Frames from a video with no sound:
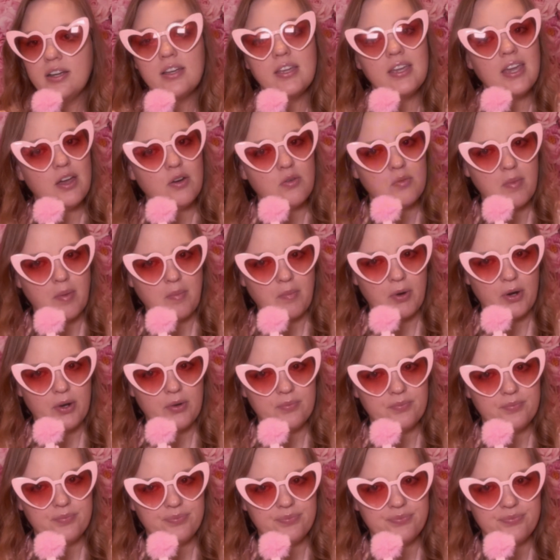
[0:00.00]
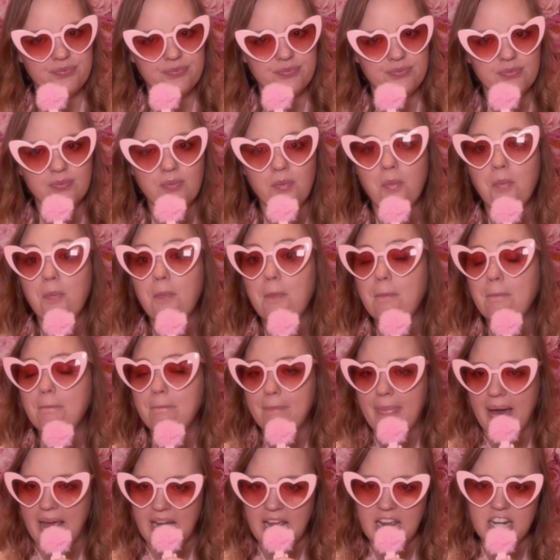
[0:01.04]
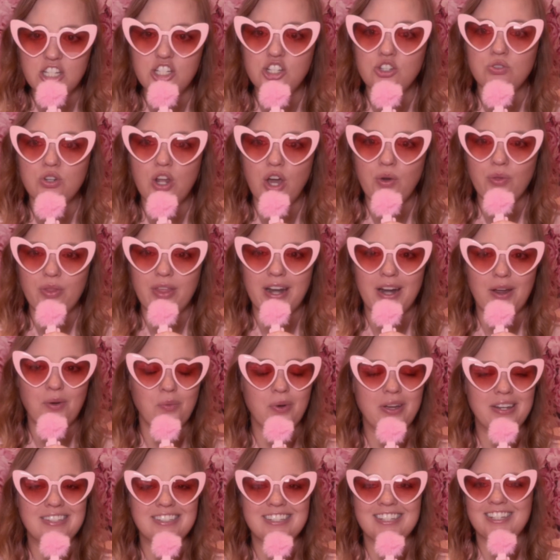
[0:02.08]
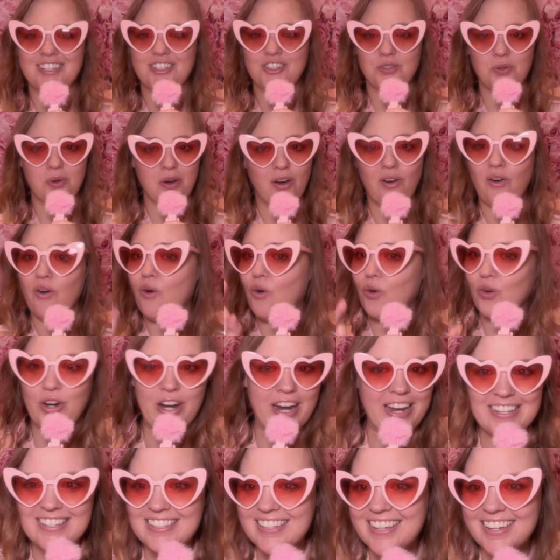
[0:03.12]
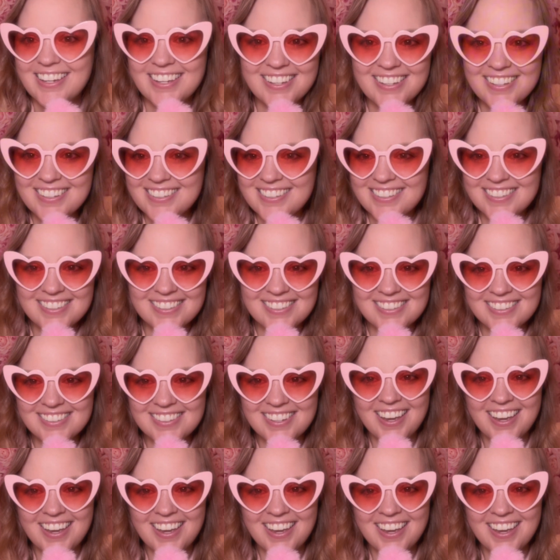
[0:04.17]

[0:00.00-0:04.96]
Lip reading: Can't remember. But I do know that I went into a whole crisis.